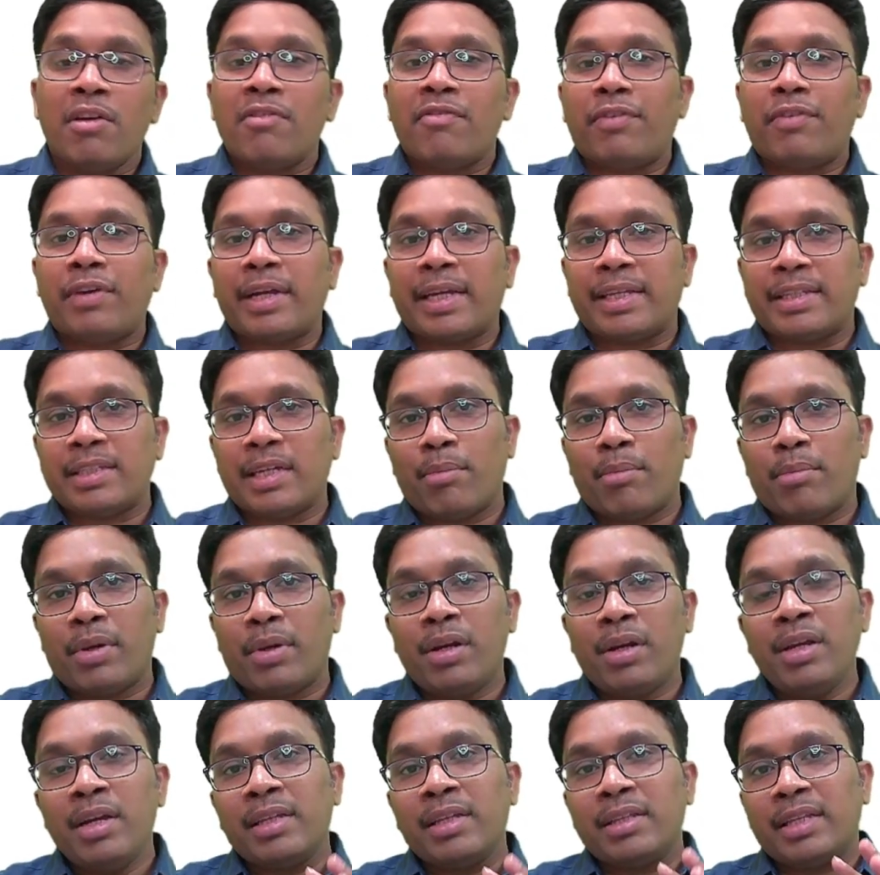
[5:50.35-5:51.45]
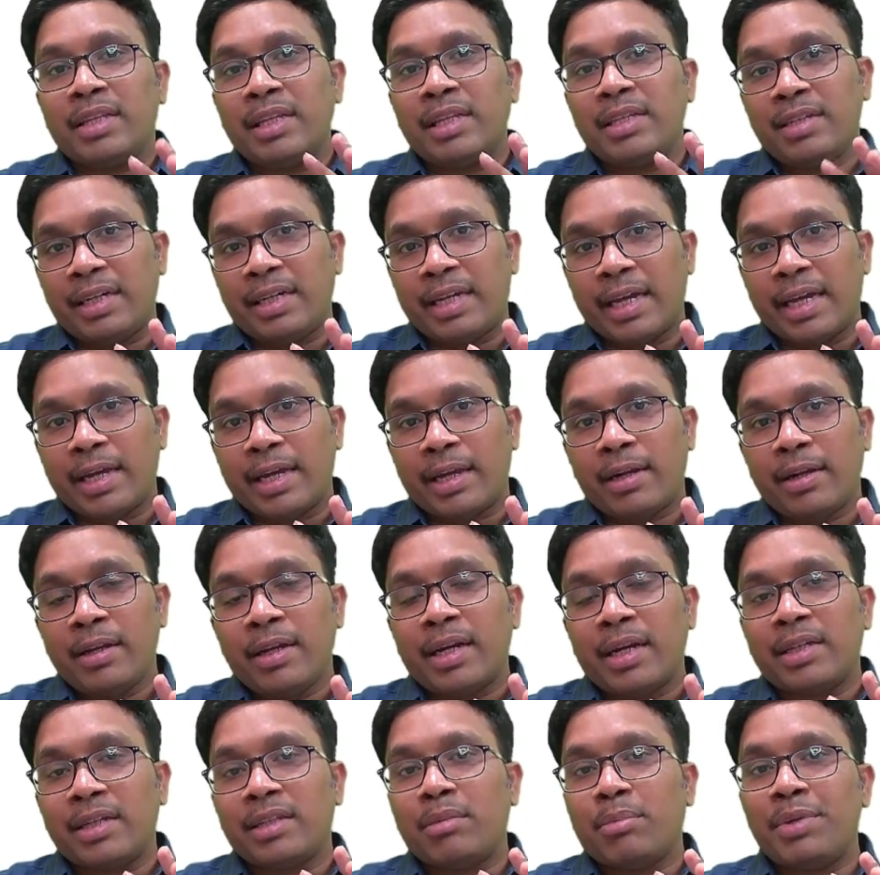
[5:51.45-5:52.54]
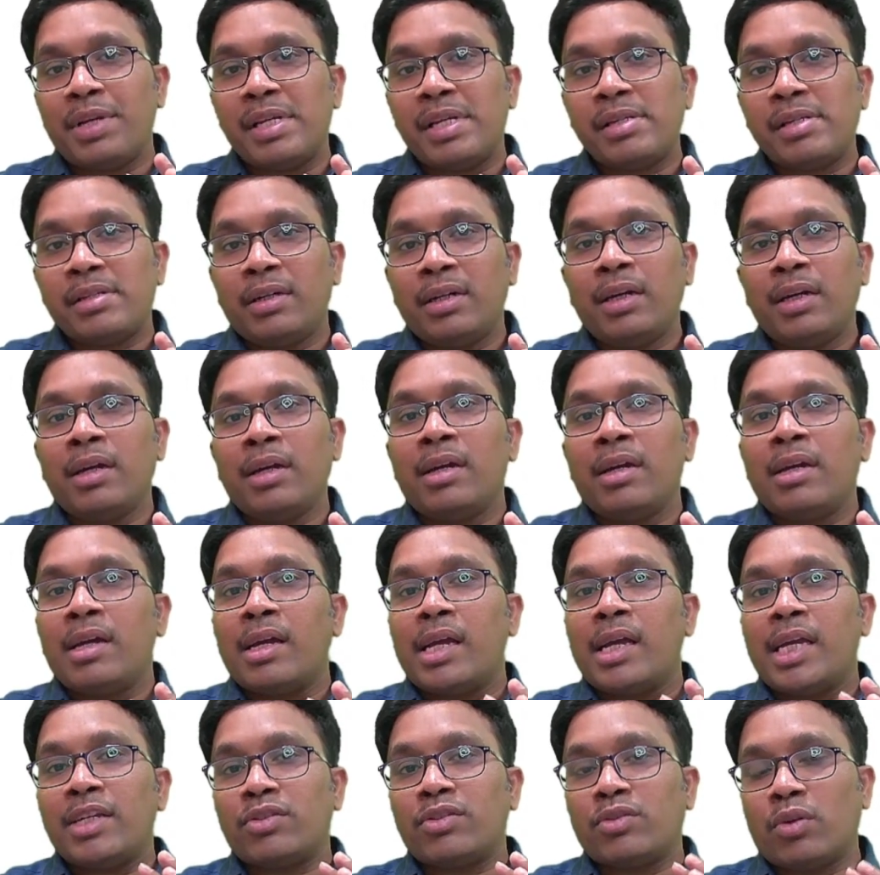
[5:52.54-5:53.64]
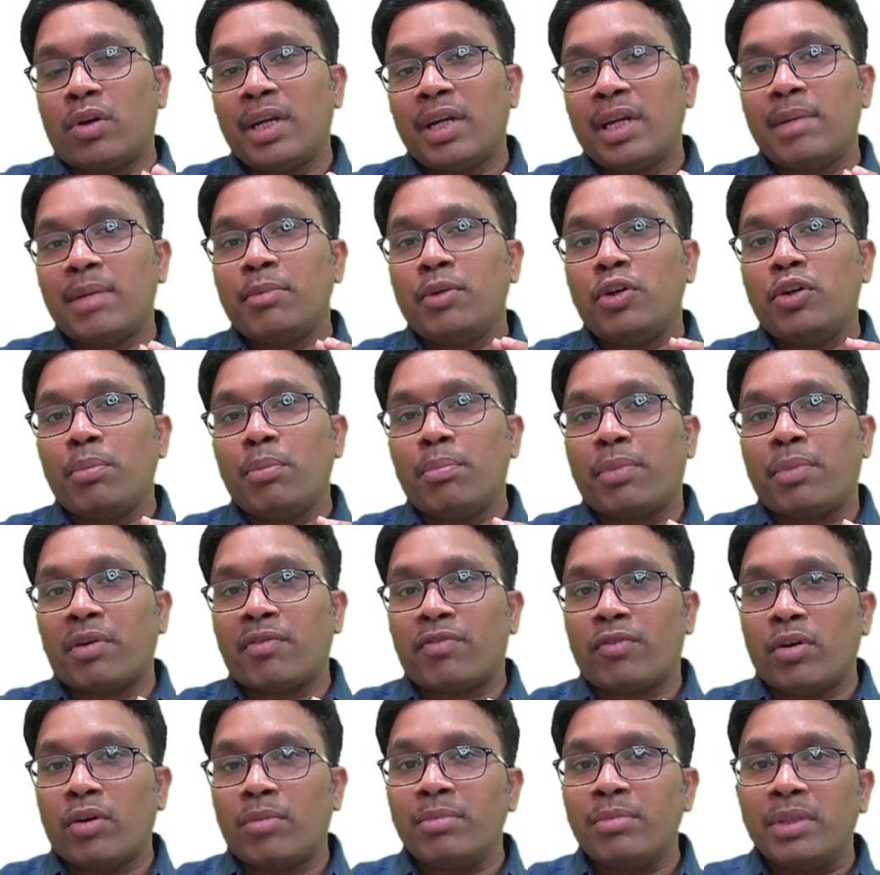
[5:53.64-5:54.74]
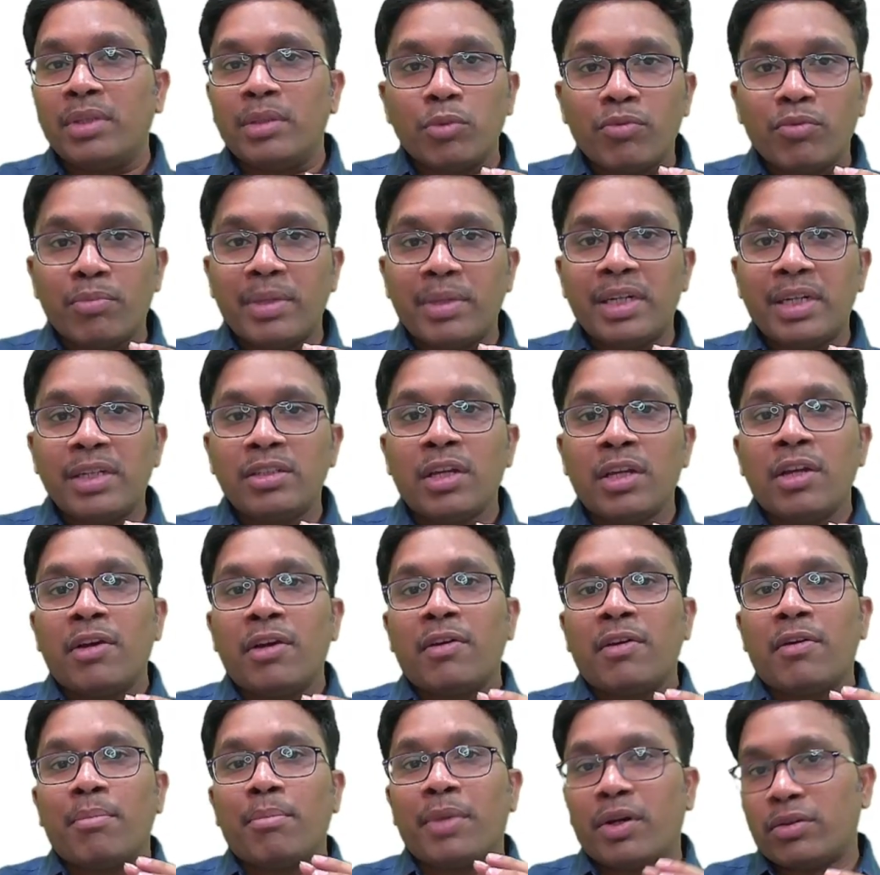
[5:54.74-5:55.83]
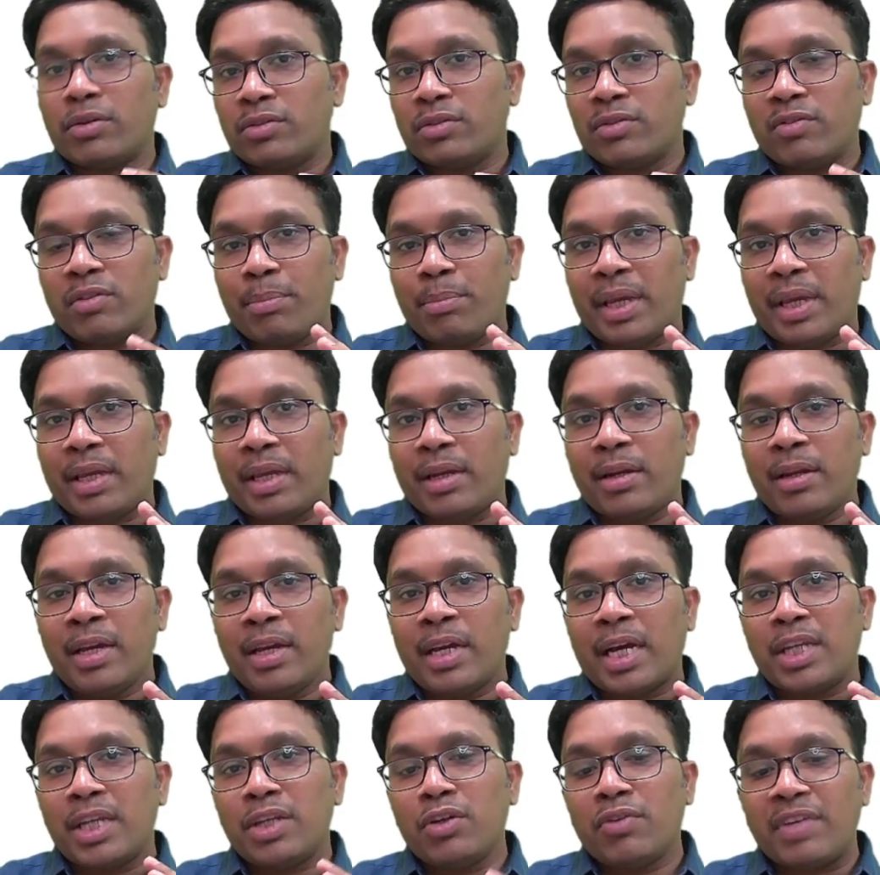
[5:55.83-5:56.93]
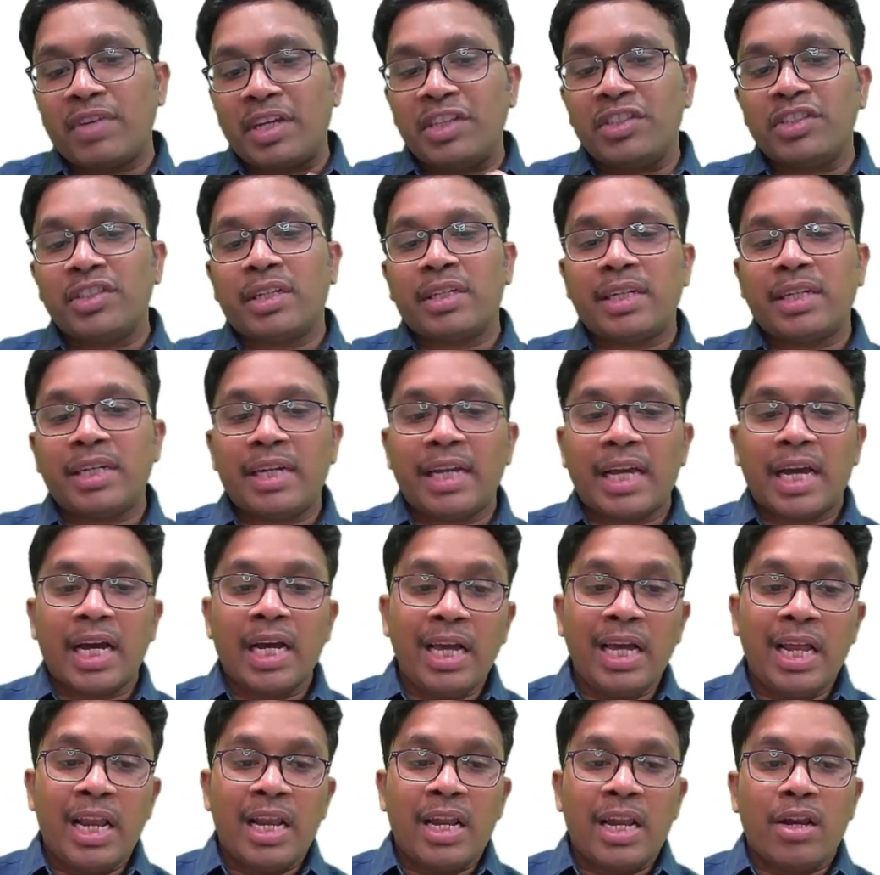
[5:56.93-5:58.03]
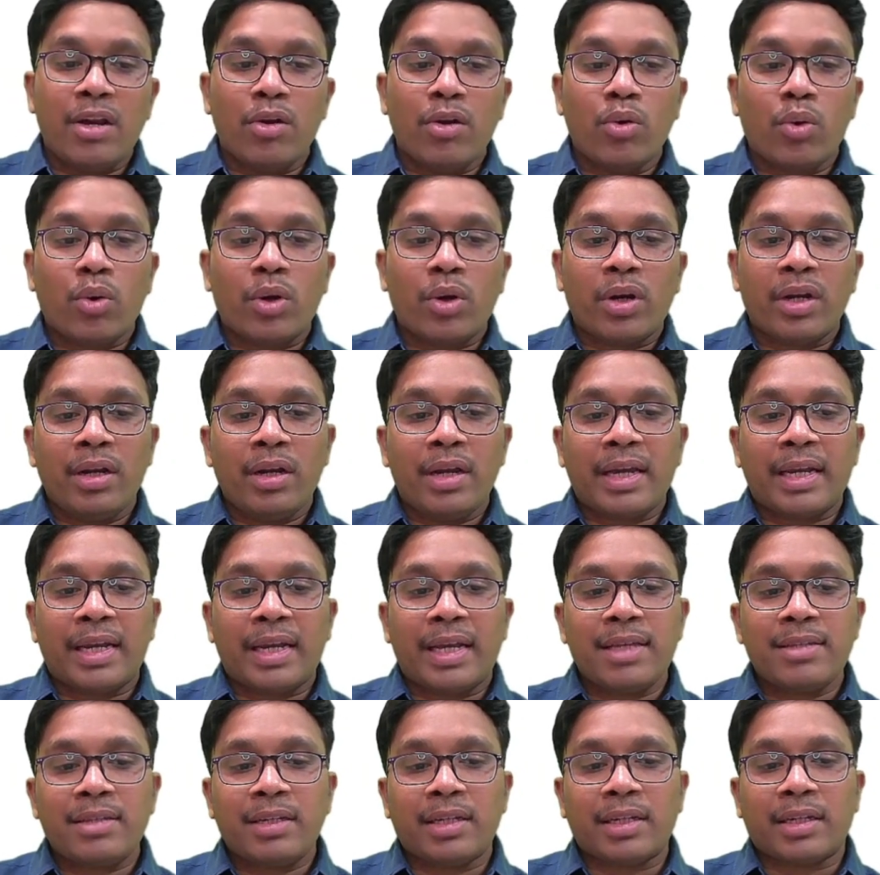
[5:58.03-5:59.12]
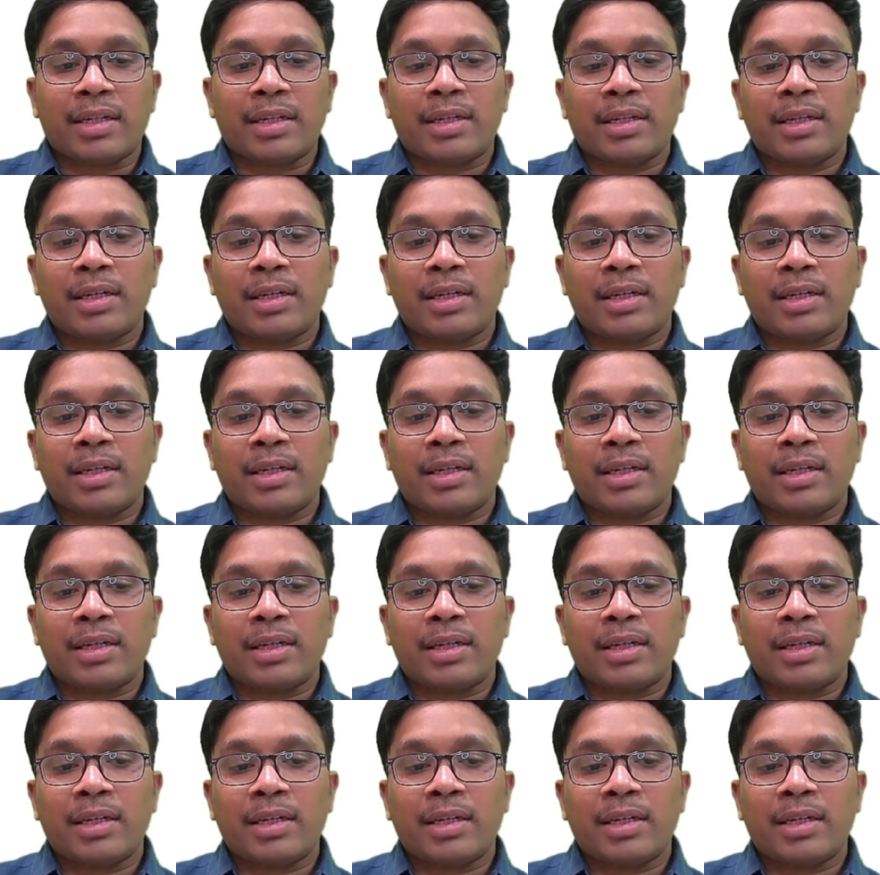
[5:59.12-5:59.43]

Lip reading: for example, there is a tear and the patient is not able to perform the movements because of the pain, and you have injected a local anesthetic.